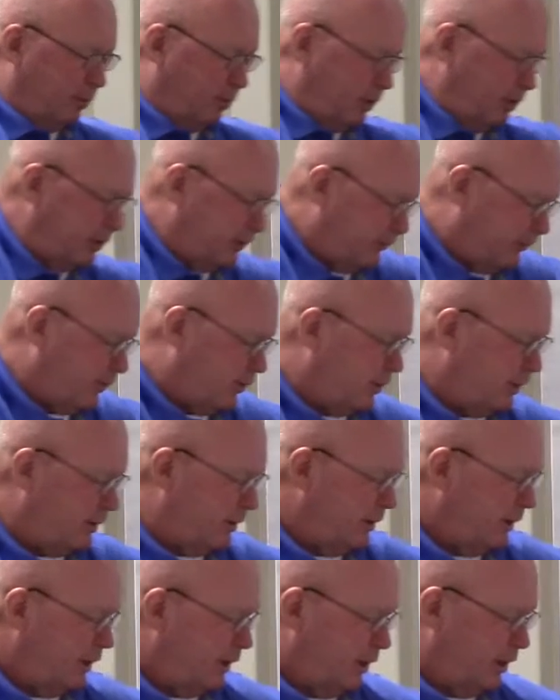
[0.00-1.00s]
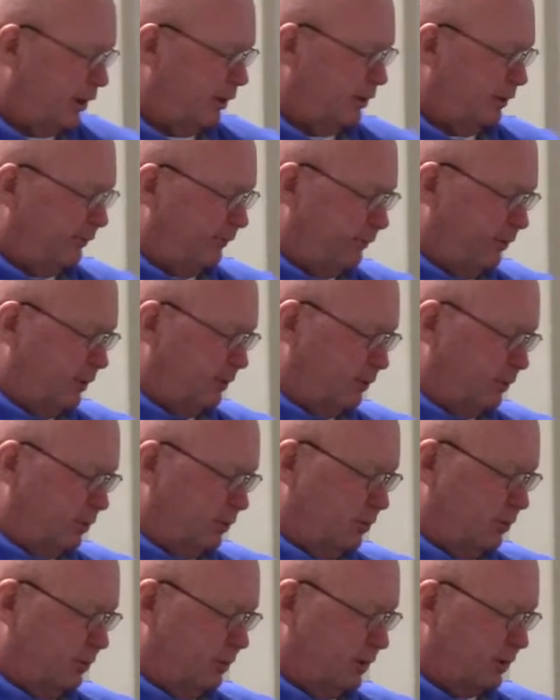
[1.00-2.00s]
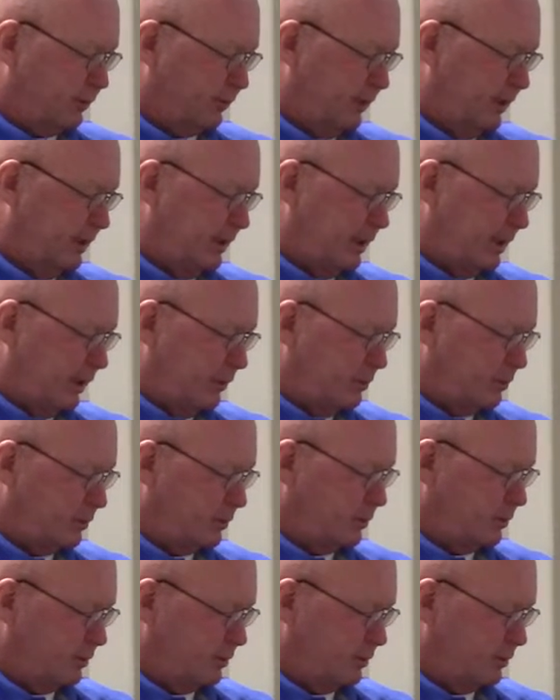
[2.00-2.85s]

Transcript: points for a 100-foot rule. Let's read those.